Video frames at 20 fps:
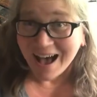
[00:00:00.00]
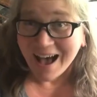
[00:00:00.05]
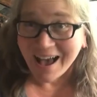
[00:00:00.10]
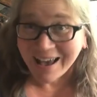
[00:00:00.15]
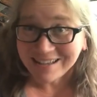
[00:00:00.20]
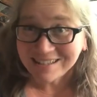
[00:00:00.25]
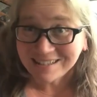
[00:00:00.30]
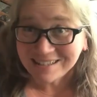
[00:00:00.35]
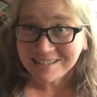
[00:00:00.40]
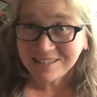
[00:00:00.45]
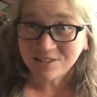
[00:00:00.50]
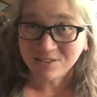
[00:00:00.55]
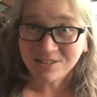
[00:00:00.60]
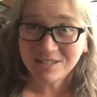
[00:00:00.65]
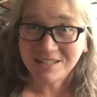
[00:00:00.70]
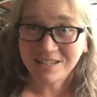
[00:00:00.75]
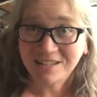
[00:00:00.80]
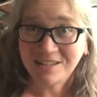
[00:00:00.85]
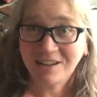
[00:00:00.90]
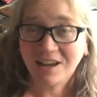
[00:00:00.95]
I still
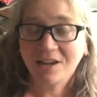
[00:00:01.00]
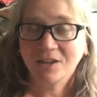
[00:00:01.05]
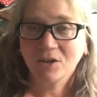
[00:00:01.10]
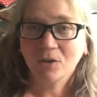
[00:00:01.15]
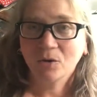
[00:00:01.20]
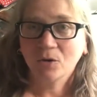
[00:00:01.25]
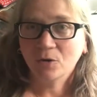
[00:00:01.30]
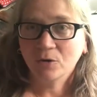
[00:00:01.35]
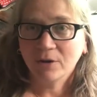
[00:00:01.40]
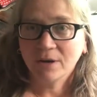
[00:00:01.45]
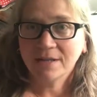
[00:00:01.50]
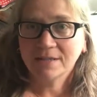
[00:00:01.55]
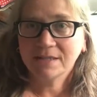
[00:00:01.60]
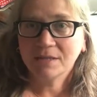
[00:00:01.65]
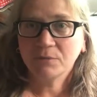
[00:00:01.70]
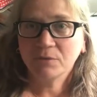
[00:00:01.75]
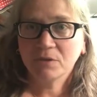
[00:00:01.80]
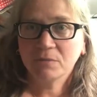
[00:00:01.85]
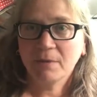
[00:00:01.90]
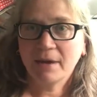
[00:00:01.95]
did not go crazy
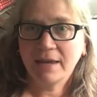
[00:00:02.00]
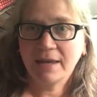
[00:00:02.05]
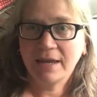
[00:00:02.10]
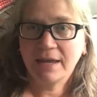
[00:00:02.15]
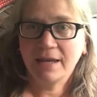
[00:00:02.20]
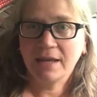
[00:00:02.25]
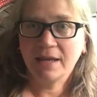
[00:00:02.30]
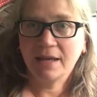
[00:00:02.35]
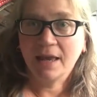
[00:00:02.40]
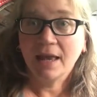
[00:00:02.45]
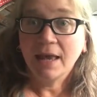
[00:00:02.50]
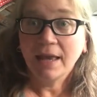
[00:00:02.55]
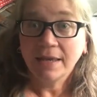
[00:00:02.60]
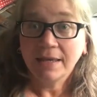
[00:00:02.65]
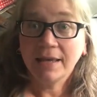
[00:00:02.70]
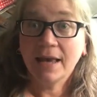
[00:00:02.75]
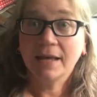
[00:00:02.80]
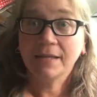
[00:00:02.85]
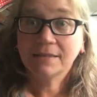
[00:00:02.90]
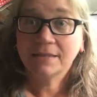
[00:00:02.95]
with my eating.
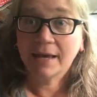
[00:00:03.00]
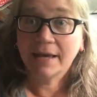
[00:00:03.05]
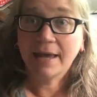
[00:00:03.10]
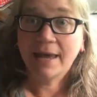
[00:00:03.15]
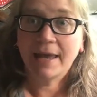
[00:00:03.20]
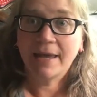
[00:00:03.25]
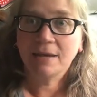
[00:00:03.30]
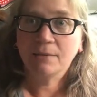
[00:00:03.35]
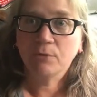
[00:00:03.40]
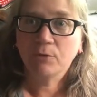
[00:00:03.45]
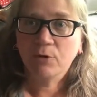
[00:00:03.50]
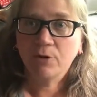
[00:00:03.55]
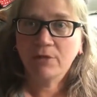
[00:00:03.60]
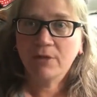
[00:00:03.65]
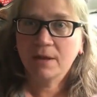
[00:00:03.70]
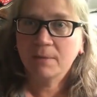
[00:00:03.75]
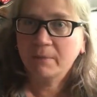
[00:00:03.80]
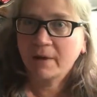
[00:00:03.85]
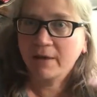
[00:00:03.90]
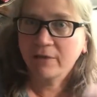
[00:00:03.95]
Yes, I ate more
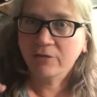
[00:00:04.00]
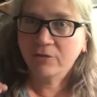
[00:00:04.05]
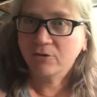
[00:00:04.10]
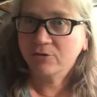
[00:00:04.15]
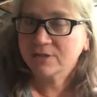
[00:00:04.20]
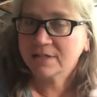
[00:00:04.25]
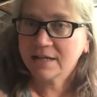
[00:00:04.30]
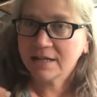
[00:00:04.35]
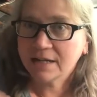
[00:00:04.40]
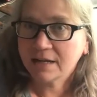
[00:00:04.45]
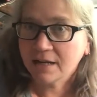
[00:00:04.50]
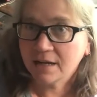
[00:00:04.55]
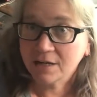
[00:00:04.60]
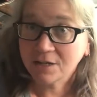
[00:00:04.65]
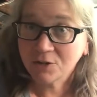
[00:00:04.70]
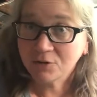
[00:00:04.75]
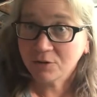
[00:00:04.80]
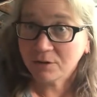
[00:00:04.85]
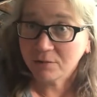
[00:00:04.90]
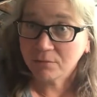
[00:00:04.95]
than my
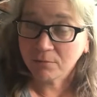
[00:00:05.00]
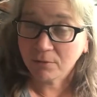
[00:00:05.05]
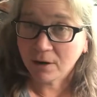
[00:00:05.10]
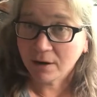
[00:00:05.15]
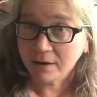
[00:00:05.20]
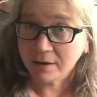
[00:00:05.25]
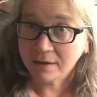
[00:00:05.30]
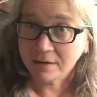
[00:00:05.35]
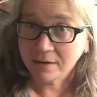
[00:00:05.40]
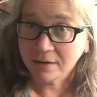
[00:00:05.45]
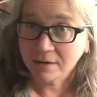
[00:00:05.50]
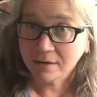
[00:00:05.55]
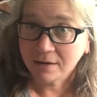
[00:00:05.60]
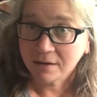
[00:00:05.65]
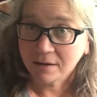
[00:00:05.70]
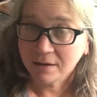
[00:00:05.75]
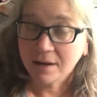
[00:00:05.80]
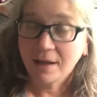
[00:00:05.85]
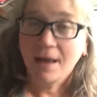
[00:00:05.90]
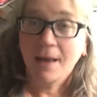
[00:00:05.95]
1300, right?
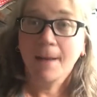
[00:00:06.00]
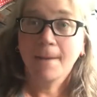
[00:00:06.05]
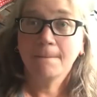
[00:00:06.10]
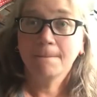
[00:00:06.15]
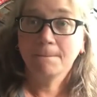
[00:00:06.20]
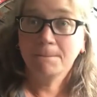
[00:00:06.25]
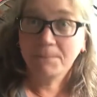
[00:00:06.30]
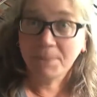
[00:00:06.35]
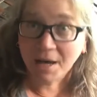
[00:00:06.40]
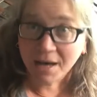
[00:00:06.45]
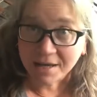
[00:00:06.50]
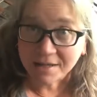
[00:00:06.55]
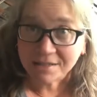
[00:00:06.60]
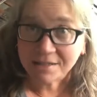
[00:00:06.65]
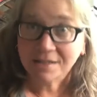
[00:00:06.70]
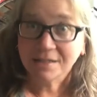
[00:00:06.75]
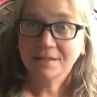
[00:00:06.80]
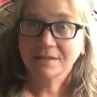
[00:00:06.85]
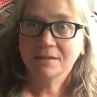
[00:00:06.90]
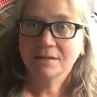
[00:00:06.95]

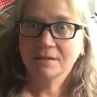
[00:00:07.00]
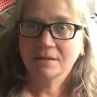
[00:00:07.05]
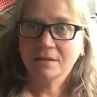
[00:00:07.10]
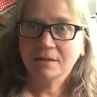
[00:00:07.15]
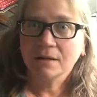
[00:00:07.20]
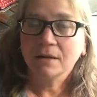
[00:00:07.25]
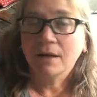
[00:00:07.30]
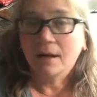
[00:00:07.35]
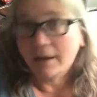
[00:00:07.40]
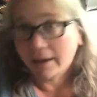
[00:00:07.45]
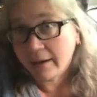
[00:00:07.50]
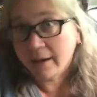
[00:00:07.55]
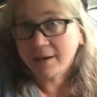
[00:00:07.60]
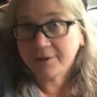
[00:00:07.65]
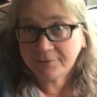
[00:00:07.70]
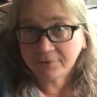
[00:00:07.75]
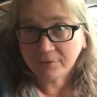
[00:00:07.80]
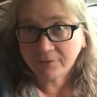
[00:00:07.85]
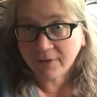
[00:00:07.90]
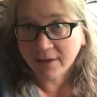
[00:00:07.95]
But I
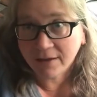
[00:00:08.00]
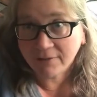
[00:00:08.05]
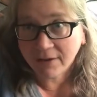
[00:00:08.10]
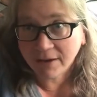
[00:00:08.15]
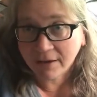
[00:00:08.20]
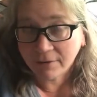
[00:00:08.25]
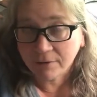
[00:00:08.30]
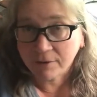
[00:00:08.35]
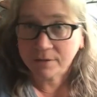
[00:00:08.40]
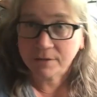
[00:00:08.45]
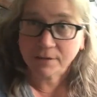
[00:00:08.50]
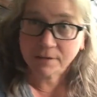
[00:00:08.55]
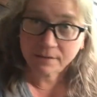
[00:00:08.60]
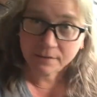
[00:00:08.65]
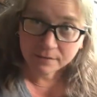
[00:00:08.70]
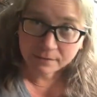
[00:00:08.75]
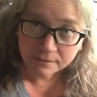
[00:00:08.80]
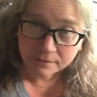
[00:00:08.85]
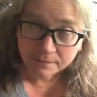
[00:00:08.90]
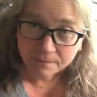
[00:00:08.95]
hiked for five hours.
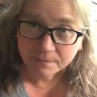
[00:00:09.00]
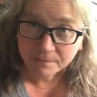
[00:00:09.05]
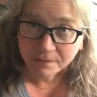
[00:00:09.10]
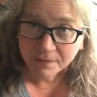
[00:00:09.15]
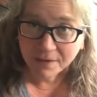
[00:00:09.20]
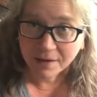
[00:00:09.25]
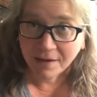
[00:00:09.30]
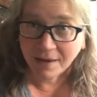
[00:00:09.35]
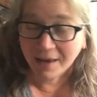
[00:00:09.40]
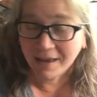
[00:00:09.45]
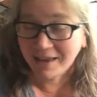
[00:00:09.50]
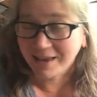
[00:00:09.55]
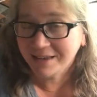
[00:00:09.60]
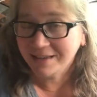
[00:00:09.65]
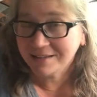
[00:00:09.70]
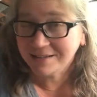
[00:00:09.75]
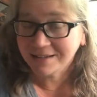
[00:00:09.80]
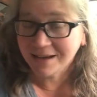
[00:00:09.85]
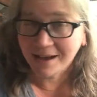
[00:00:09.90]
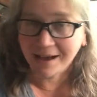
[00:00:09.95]

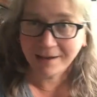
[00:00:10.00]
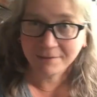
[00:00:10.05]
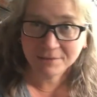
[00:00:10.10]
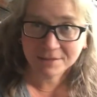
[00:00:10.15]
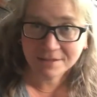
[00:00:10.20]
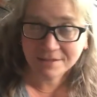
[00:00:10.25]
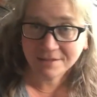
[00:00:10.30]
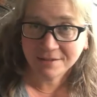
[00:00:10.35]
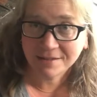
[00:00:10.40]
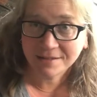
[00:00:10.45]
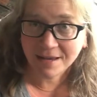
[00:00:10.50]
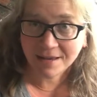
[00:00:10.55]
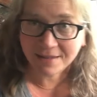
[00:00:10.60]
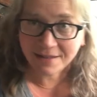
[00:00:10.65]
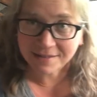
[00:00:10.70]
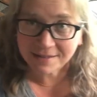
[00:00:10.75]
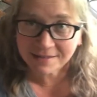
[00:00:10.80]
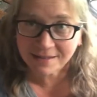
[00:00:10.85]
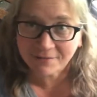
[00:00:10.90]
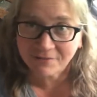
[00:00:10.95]
And I would still say
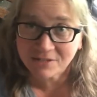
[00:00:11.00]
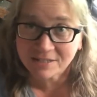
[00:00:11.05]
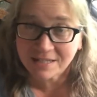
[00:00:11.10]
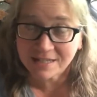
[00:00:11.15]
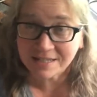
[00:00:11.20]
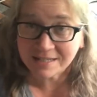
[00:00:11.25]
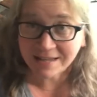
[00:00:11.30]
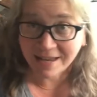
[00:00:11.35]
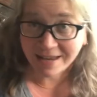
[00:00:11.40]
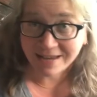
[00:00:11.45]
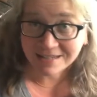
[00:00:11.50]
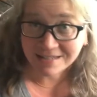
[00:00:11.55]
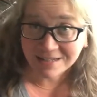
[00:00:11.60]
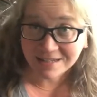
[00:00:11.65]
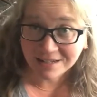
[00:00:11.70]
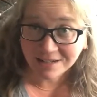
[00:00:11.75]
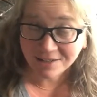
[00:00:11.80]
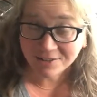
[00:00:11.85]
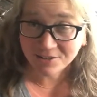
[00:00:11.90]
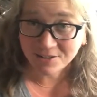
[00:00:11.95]
that 17 to
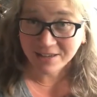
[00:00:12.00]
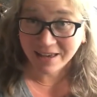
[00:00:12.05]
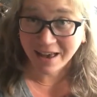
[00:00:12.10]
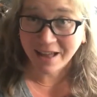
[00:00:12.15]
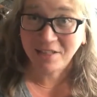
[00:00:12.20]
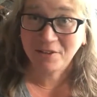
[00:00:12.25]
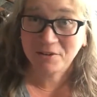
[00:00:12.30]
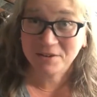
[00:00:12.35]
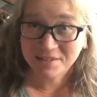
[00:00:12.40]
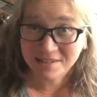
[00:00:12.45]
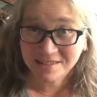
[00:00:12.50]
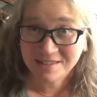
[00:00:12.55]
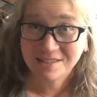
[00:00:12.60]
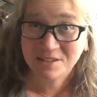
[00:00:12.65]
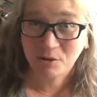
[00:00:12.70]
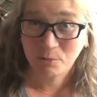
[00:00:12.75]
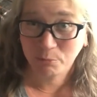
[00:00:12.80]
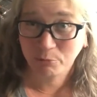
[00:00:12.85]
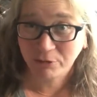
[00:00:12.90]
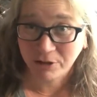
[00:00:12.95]
1800 calories is
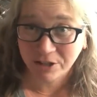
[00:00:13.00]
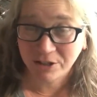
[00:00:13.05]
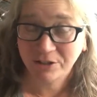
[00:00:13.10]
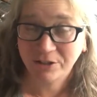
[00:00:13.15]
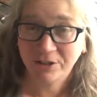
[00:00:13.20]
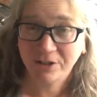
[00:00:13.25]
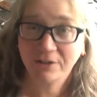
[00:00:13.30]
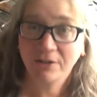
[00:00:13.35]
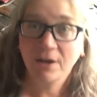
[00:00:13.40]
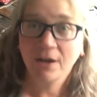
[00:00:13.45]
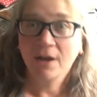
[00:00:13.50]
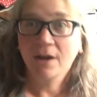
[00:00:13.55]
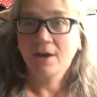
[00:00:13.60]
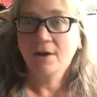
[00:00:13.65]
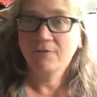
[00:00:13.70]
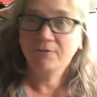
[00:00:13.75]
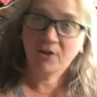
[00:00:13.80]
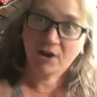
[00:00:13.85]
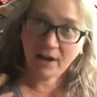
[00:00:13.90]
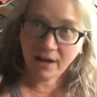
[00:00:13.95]
still pretty good
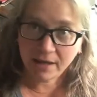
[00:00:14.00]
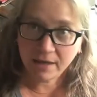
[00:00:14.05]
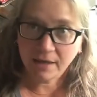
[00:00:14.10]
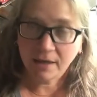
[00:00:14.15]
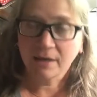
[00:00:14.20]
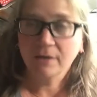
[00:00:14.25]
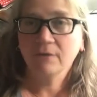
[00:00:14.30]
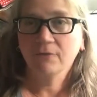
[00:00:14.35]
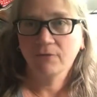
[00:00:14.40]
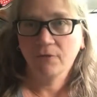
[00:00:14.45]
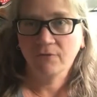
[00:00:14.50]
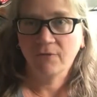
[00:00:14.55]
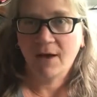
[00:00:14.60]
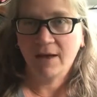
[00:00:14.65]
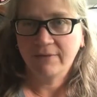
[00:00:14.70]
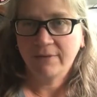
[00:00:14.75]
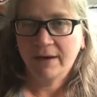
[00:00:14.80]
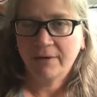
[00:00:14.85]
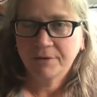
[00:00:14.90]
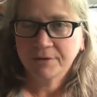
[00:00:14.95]
for hiking for
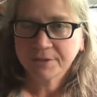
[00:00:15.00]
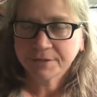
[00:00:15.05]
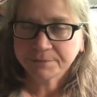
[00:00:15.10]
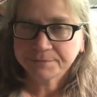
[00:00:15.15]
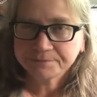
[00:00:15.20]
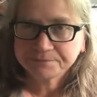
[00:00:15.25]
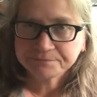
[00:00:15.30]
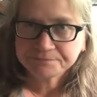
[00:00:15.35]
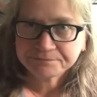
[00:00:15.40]
five hours.